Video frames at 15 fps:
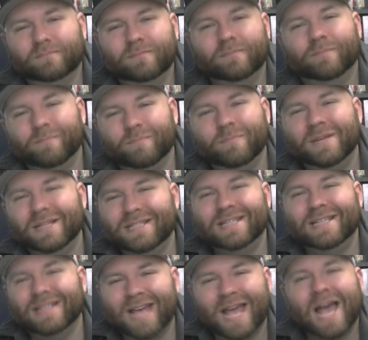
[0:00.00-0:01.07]

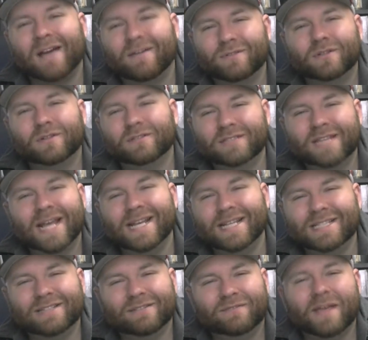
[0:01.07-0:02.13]
minty
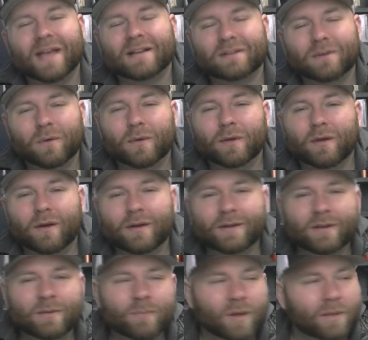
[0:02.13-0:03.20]
aftertaste effect going on
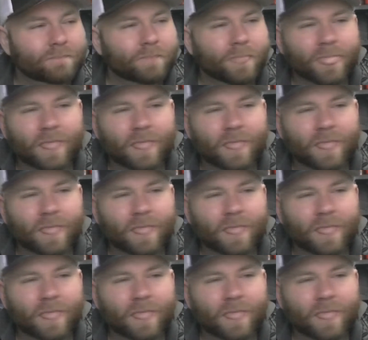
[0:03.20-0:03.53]
here. But